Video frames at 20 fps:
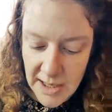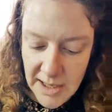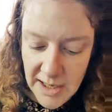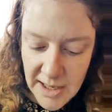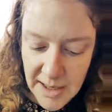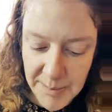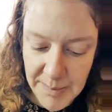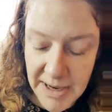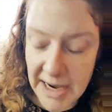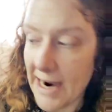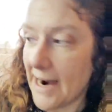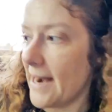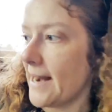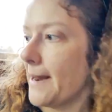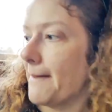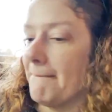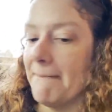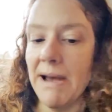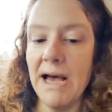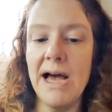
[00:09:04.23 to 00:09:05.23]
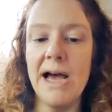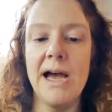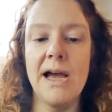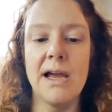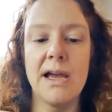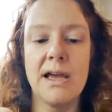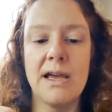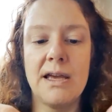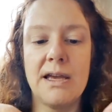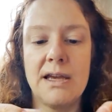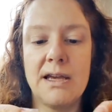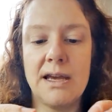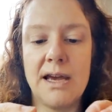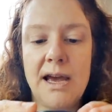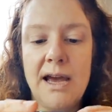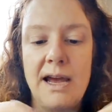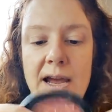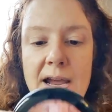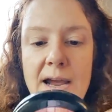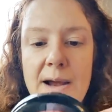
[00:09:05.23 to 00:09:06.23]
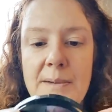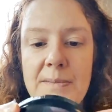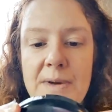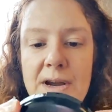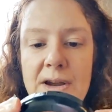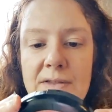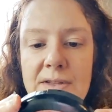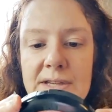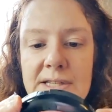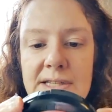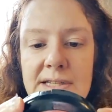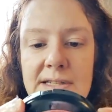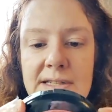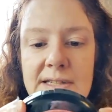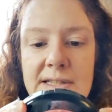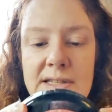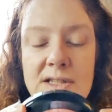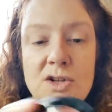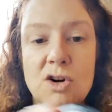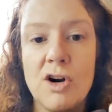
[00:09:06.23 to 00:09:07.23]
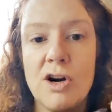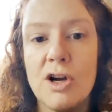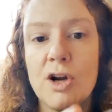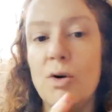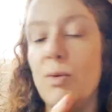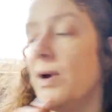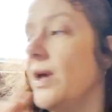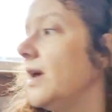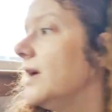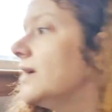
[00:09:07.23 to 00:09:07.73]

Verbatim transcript: My MAC, um, now this is the Starquake.